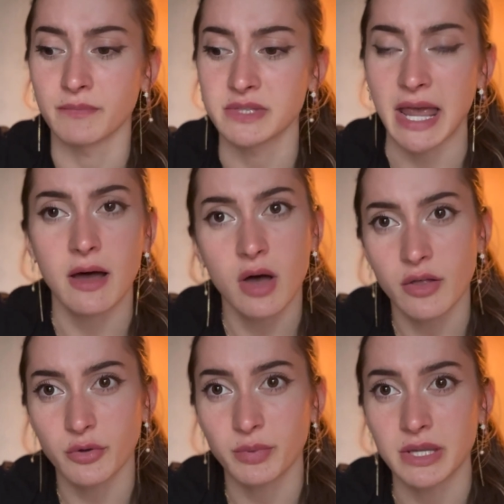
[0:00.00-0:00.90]
tell
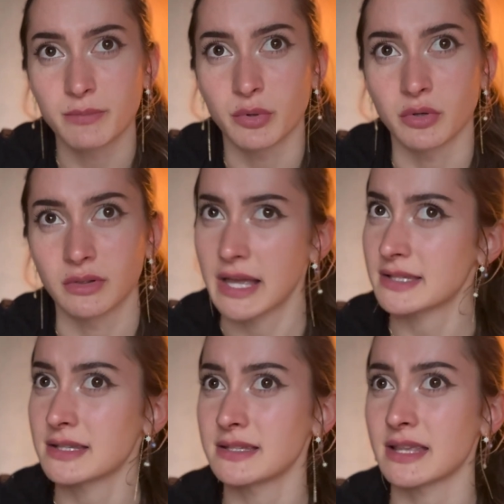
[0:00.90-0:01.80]
other people
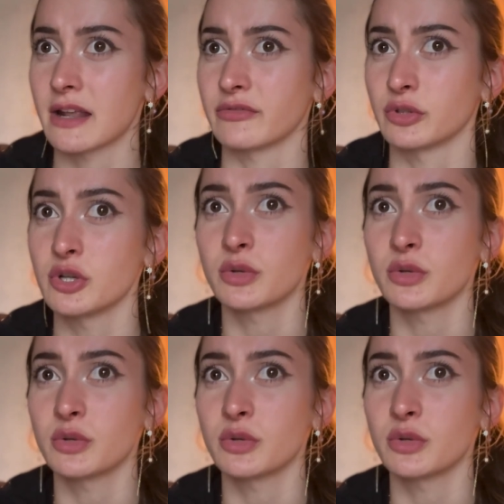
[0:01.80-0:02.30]
lessons that I've learned